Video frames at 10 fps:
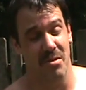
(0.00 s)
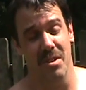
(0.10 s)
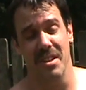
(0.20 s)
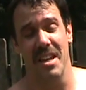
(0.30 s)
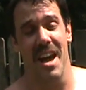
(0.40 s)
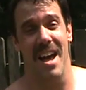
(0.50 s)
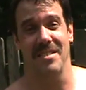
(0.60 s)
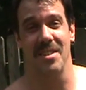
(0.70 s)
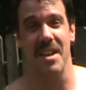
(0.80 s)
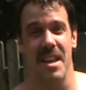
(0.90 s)
Really hot
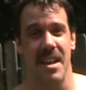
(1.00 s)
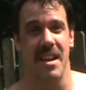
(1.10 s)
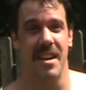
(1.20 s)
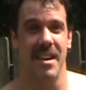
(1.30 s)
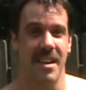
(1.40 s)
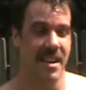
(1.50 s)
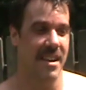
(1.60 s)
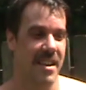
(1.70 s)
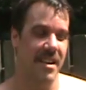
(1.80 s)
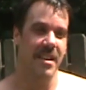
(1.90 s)
today.
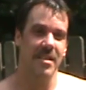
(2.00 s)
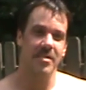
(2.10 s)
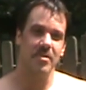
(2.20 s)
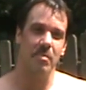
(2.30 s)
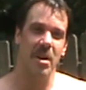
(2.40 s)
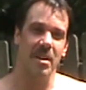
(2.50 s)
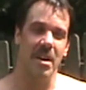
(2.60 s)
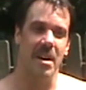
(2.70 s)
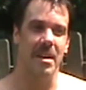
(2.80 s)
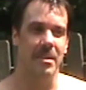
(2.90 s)
It's about
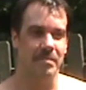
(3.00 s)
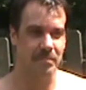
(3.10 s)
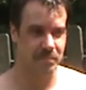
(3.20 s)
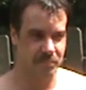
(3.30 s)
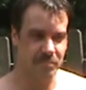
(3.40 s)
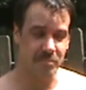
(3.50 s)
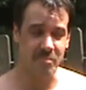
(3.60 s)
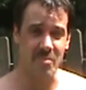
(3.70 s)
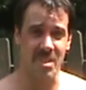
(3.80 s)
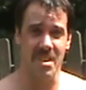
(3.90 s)
uh,
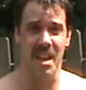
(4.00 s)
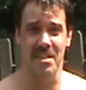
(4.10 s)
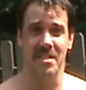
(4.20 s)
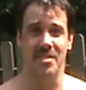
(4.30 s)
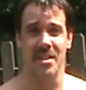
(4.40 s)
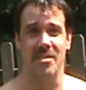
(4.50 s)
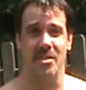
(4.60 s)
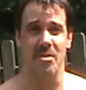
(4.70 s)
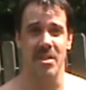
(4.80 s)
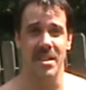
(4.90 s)
96
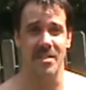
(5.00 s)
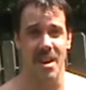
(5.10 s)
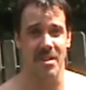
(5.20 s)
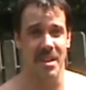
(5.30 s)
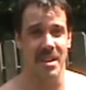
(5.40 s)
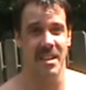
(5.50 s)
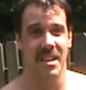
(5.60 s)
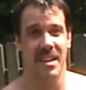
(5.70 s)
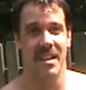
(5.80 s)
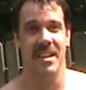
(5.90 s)
degrees out.
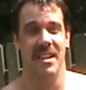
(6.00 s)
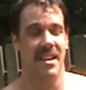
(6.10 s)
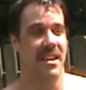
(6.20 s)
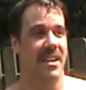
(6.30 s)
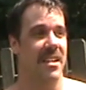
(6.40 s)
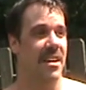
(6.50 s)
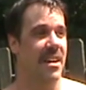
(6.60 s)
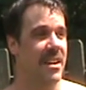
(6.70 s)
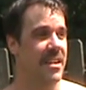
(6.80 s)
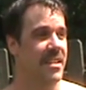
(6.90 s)
Uh,